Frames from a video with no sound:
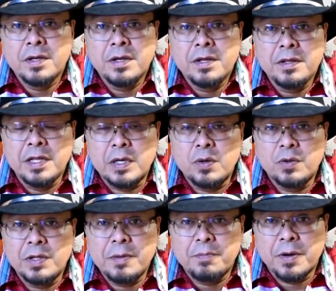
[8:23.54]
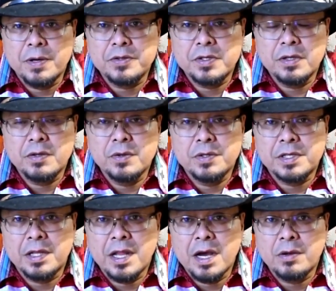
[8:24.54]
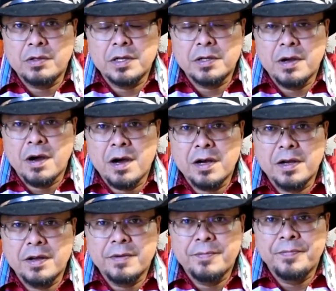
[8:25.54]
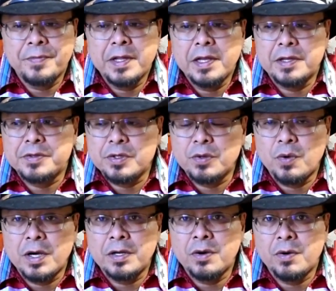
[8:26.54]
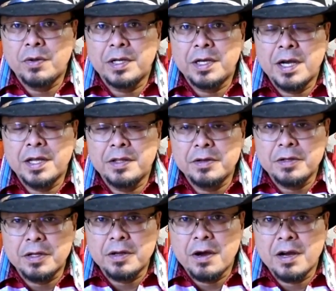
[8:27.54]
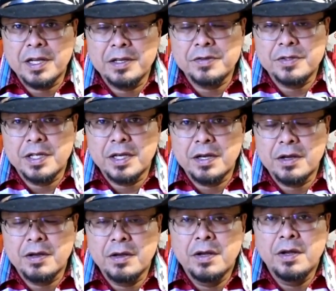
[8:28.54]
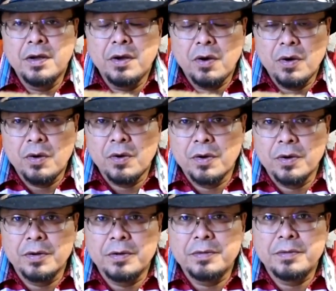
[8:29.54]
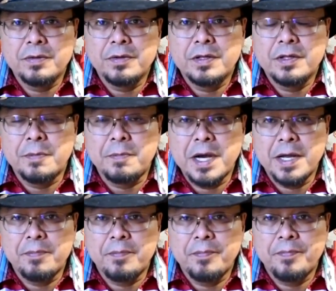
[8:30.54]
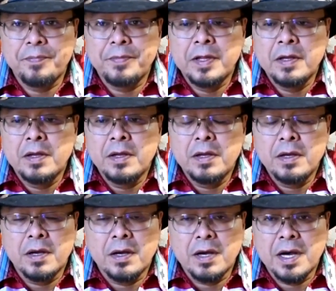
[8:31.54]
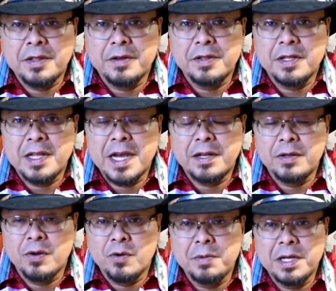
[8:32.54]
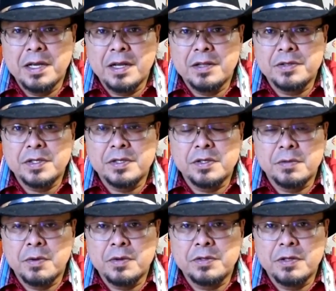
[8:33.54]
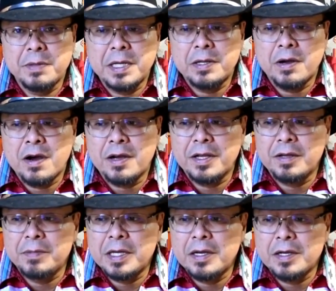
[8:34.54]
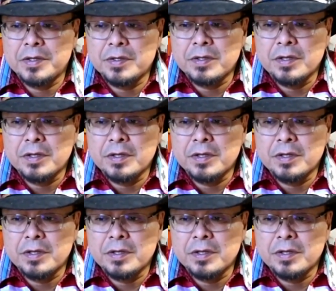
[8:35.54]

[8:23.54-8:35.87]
the only person who is allowed to talk is the one holding either the talking stick or the pipe. Other than that, nobody else is supposed to be talking, because